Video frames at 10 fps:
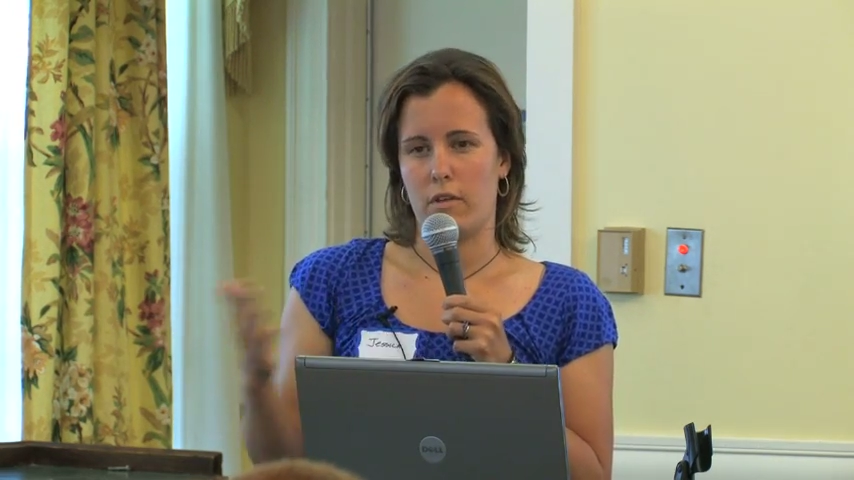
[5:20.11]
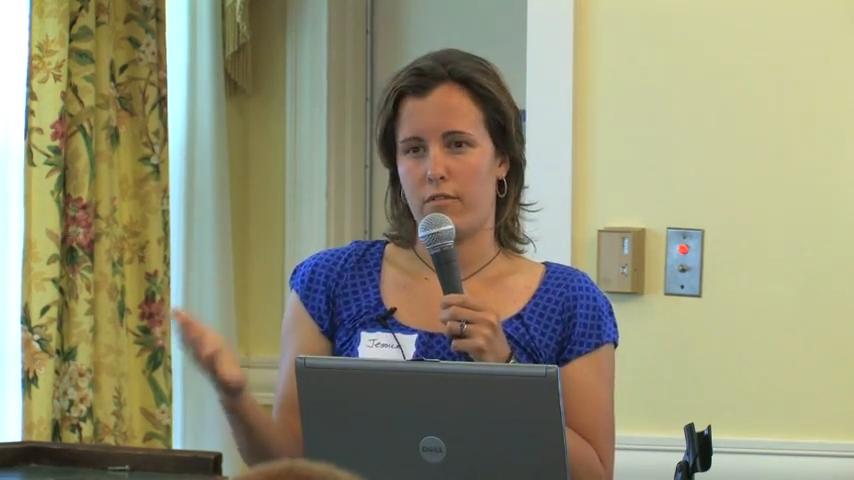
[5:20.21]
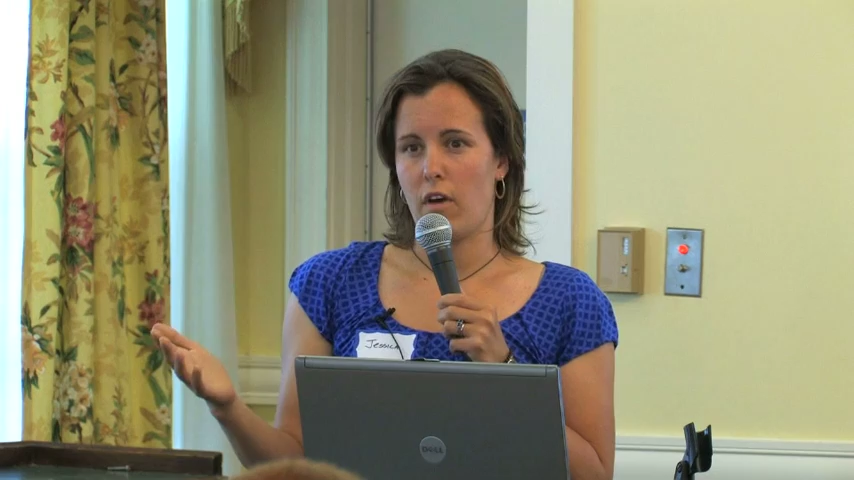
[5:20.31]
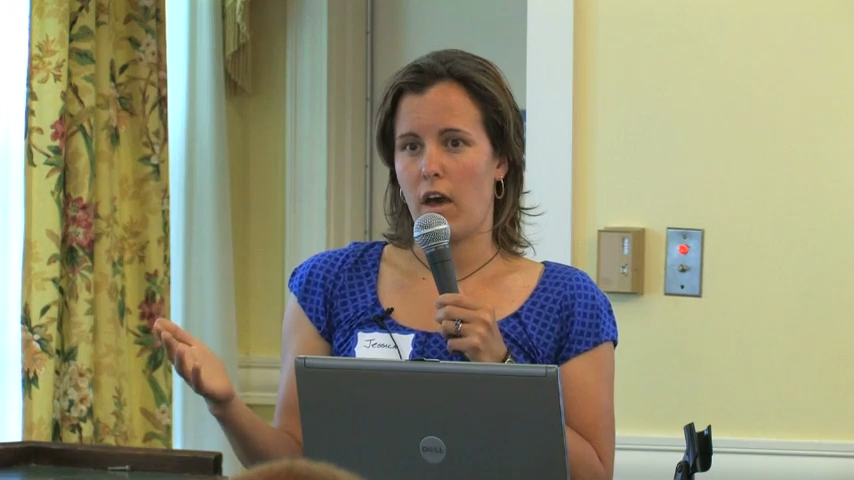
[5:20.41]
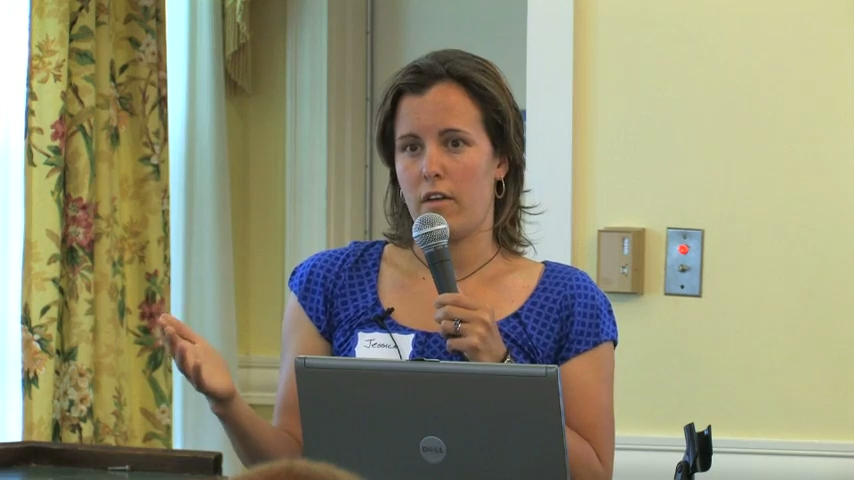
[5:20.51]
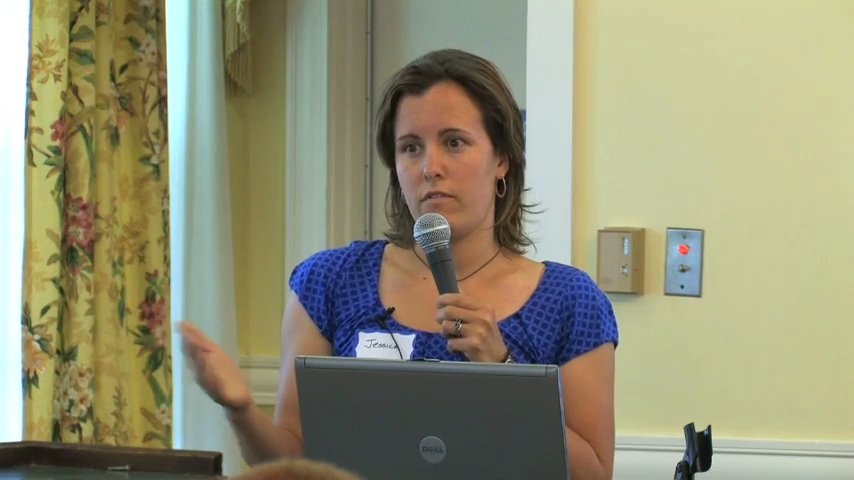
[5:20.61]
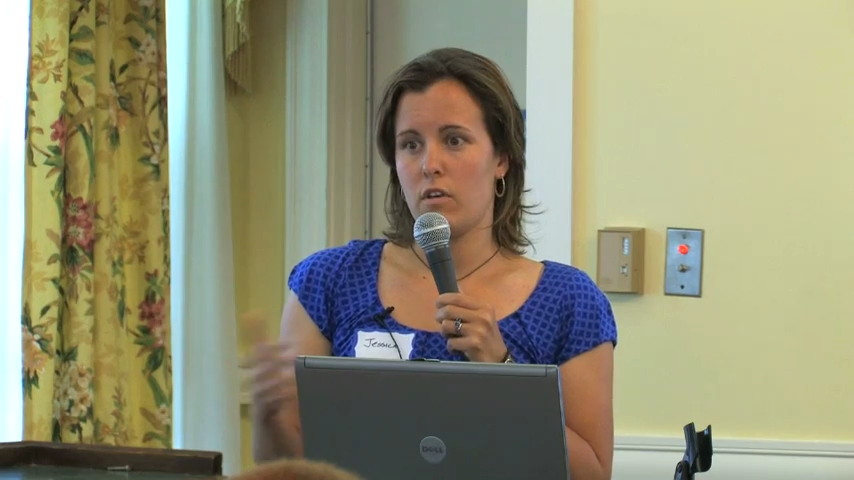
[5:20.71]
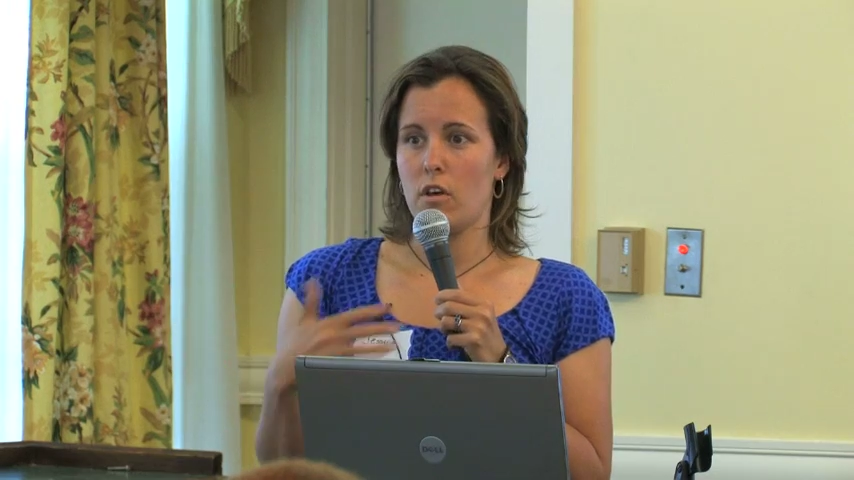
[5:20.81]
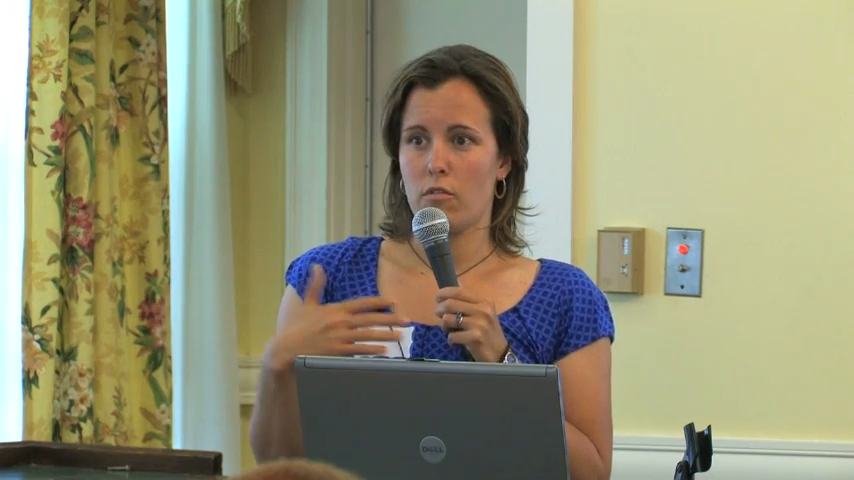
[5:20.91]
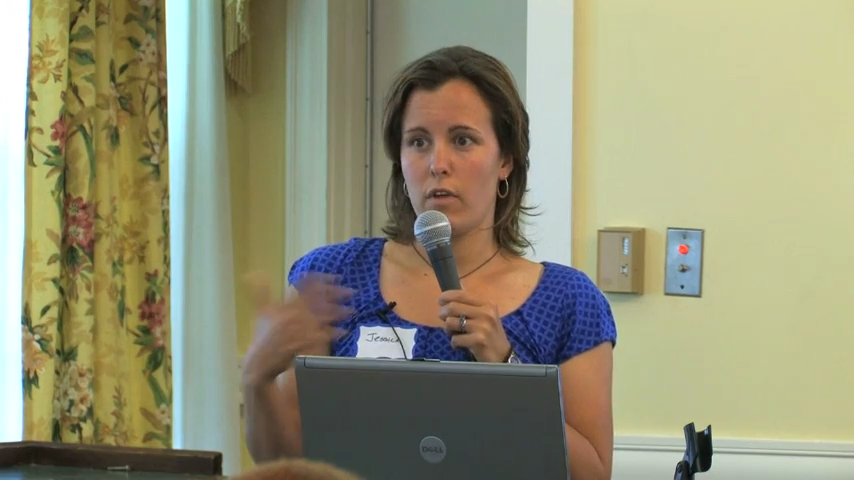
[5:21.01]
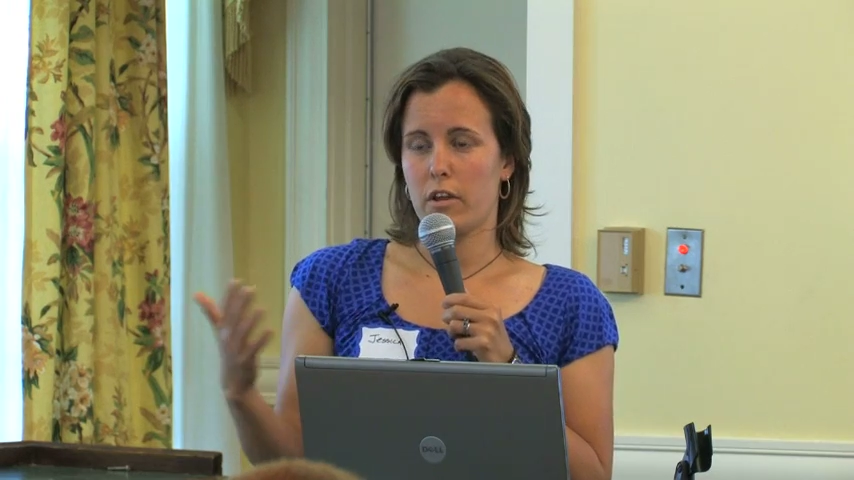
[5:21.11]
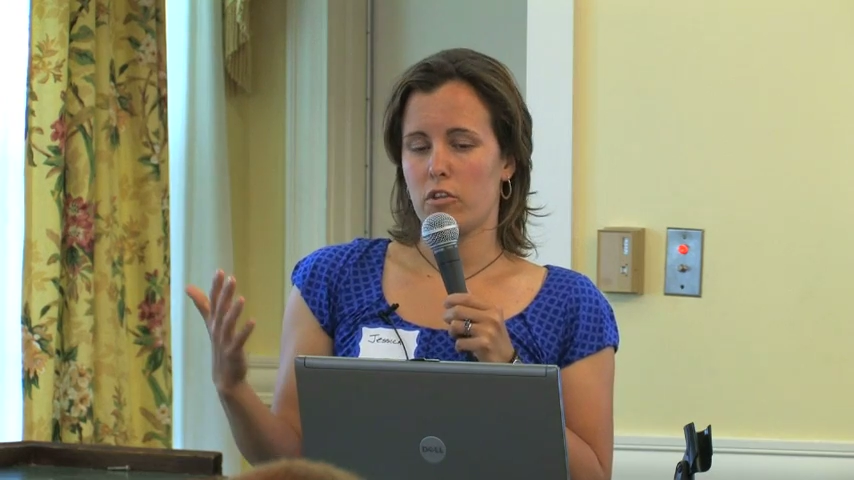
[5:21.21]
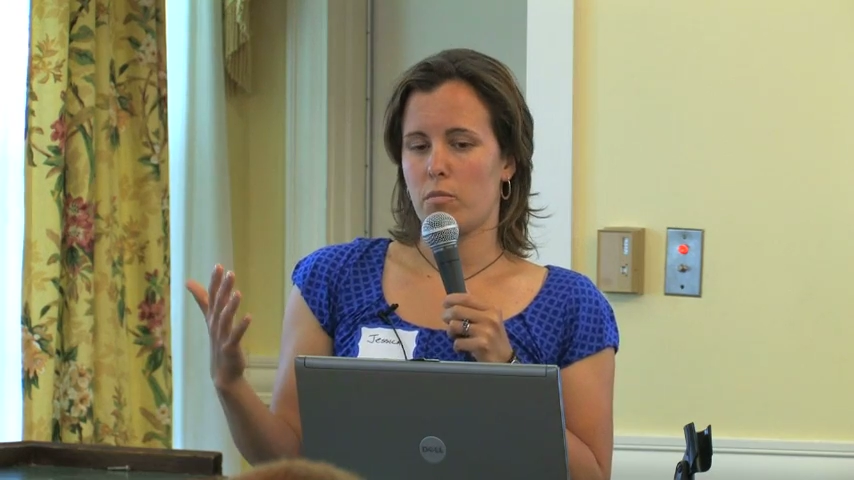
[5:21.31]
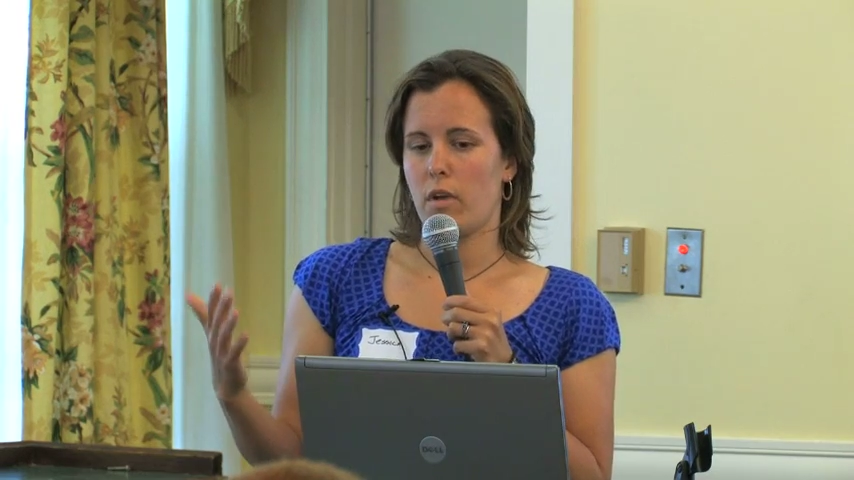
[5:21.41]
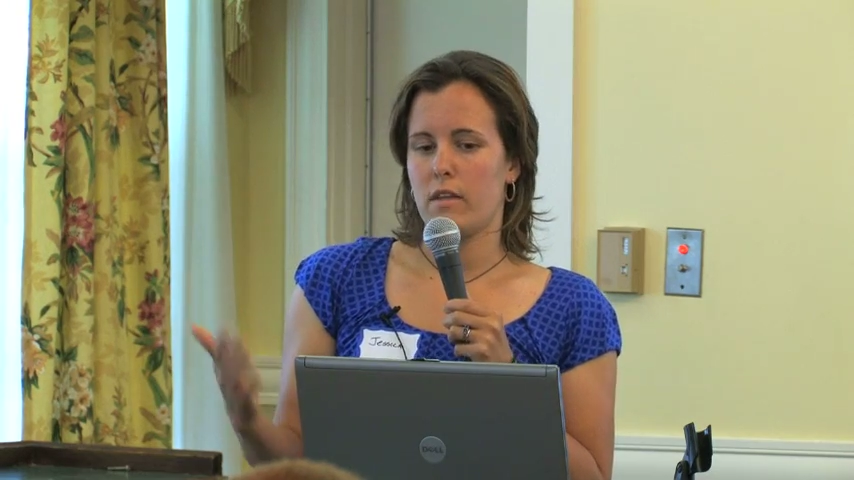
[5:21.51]
5
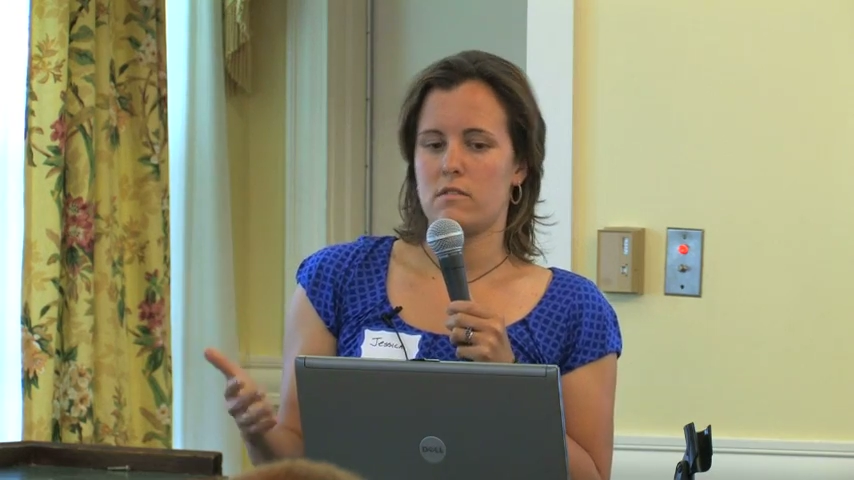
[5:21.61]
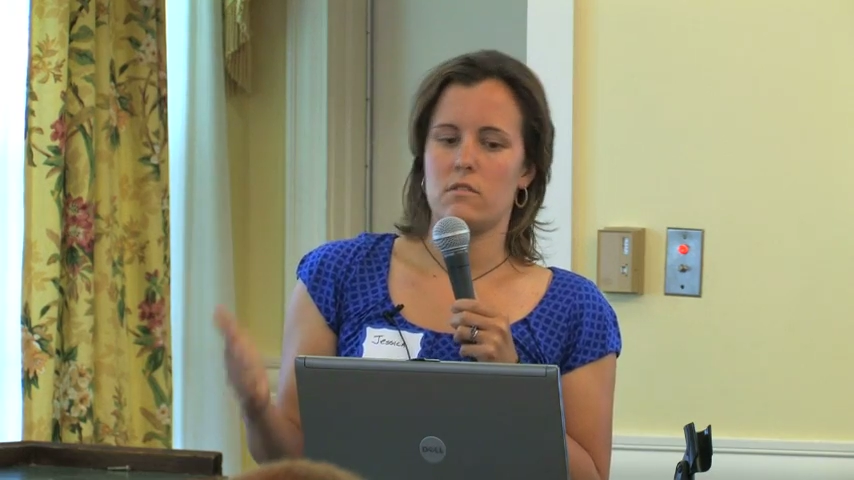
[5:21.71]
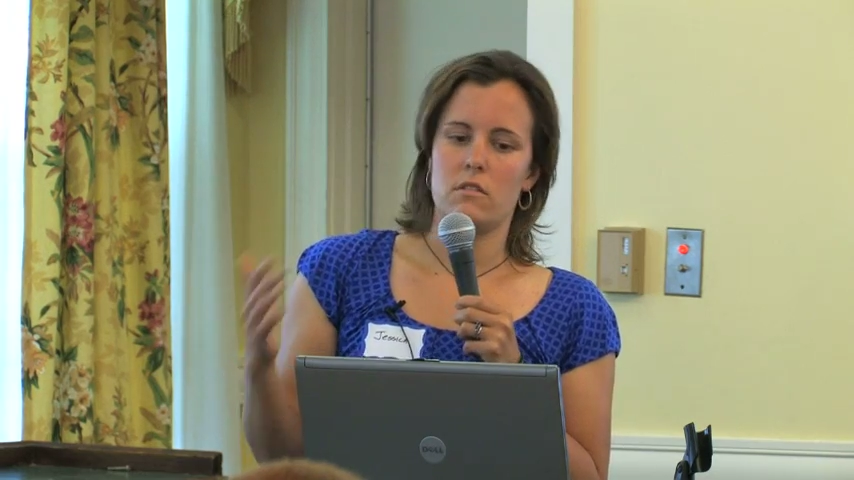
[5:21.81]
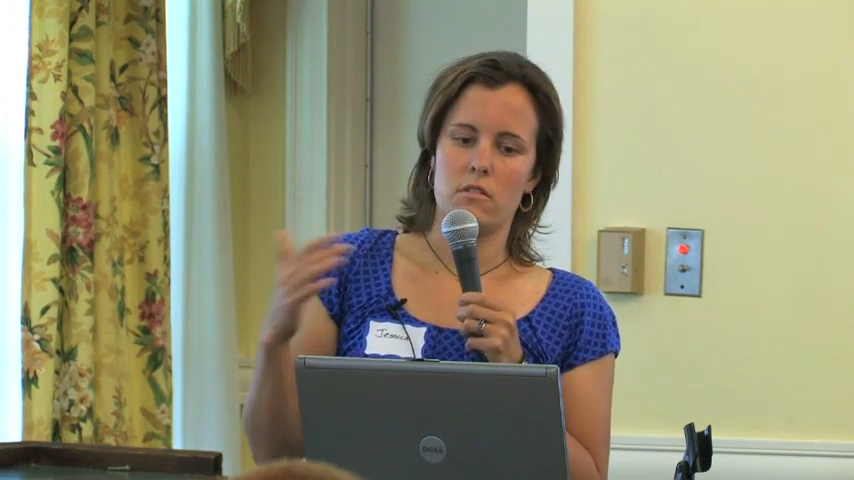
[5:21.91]
regular breaths,